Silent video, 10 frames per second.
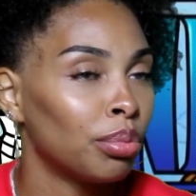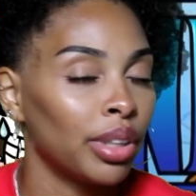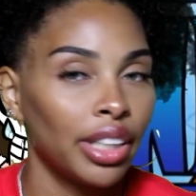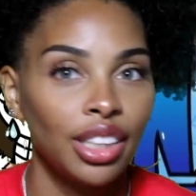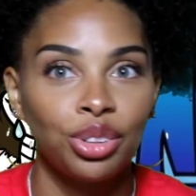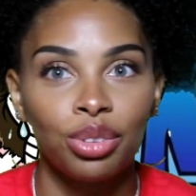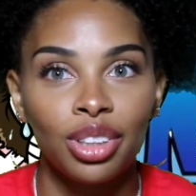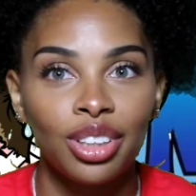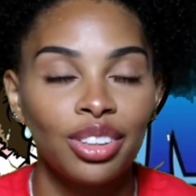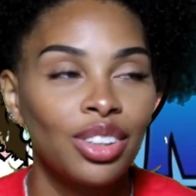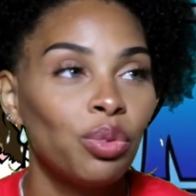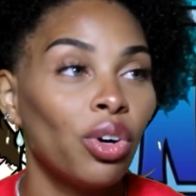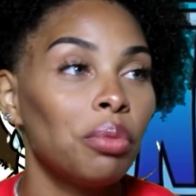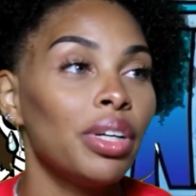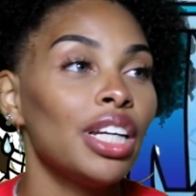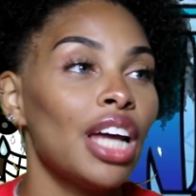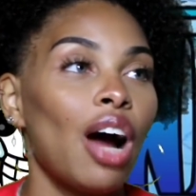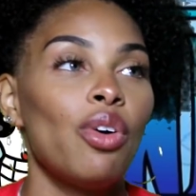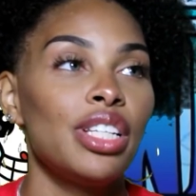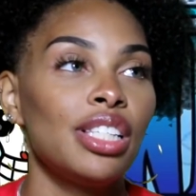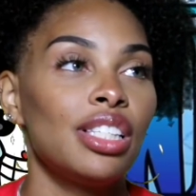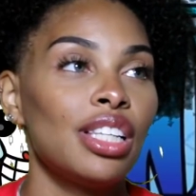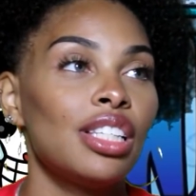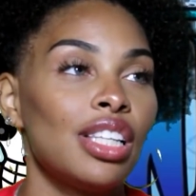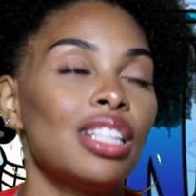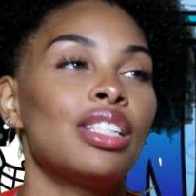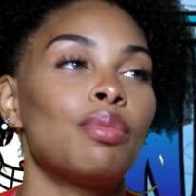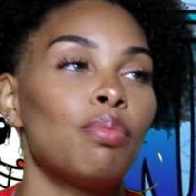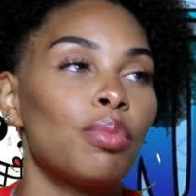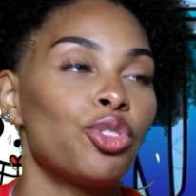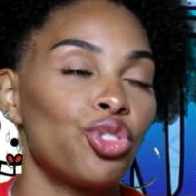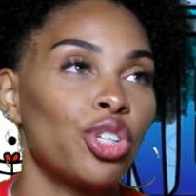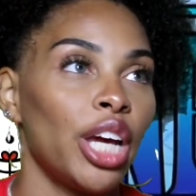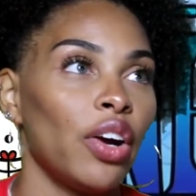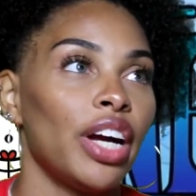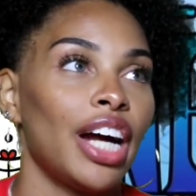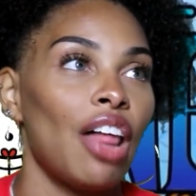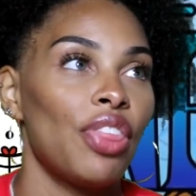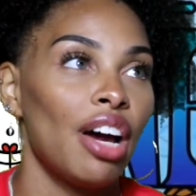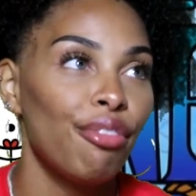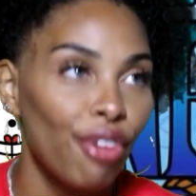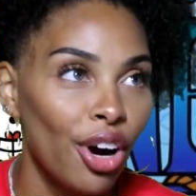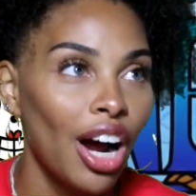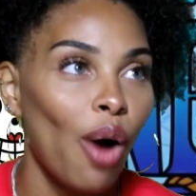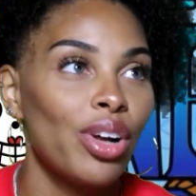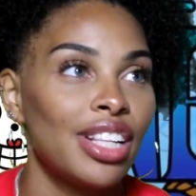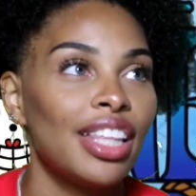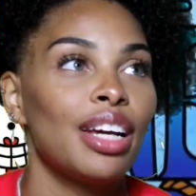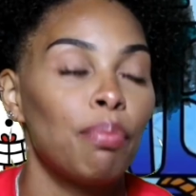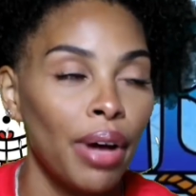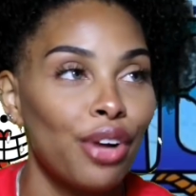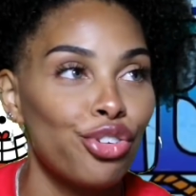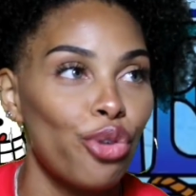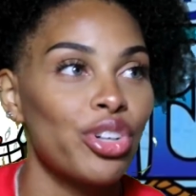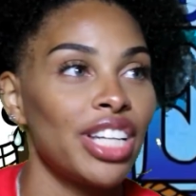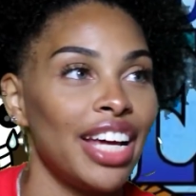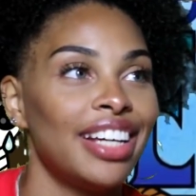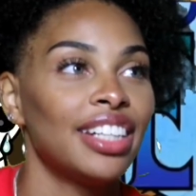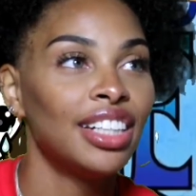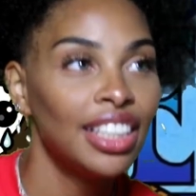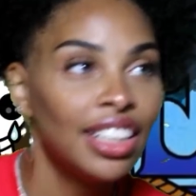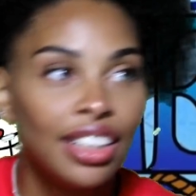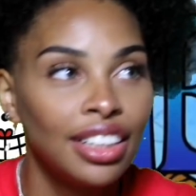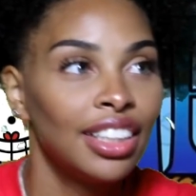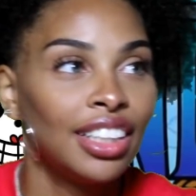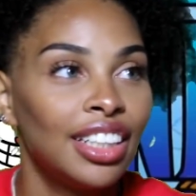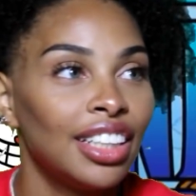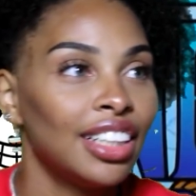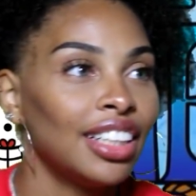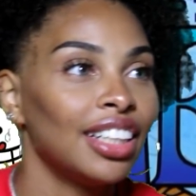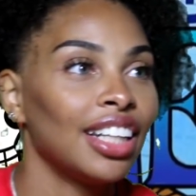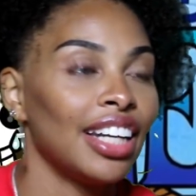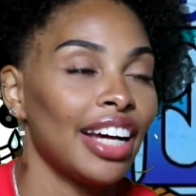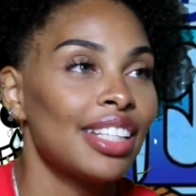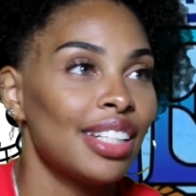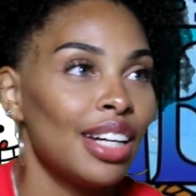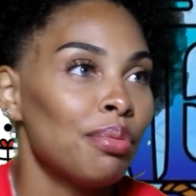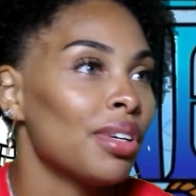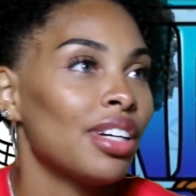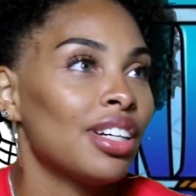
Pedro. Well, I mean, since Carrot got that far, I would think Pedro would take the next step.